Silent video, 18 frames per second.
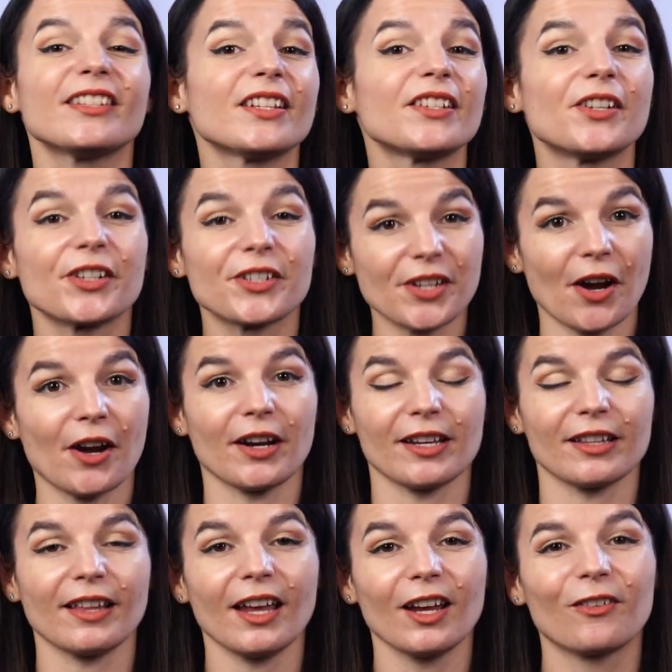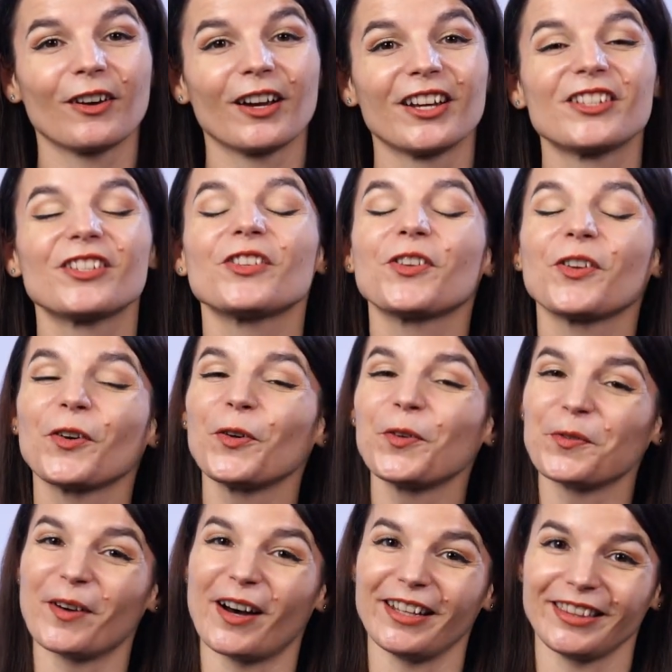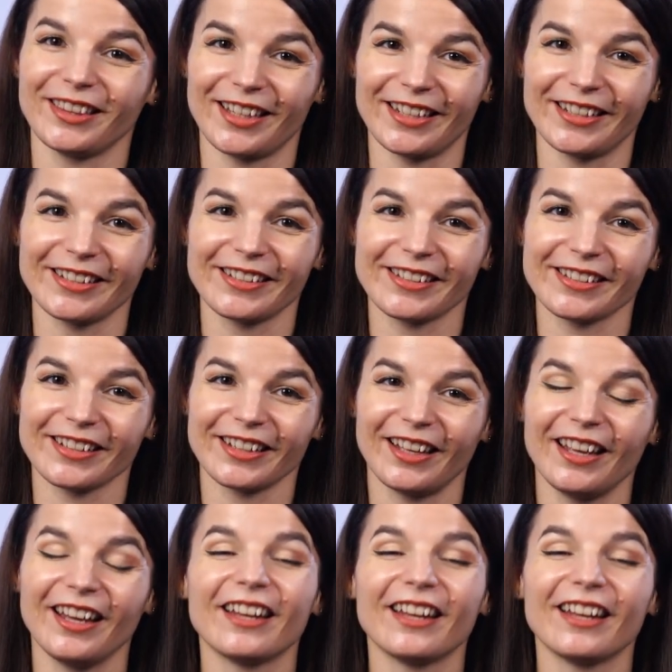in your target language, you'll want this.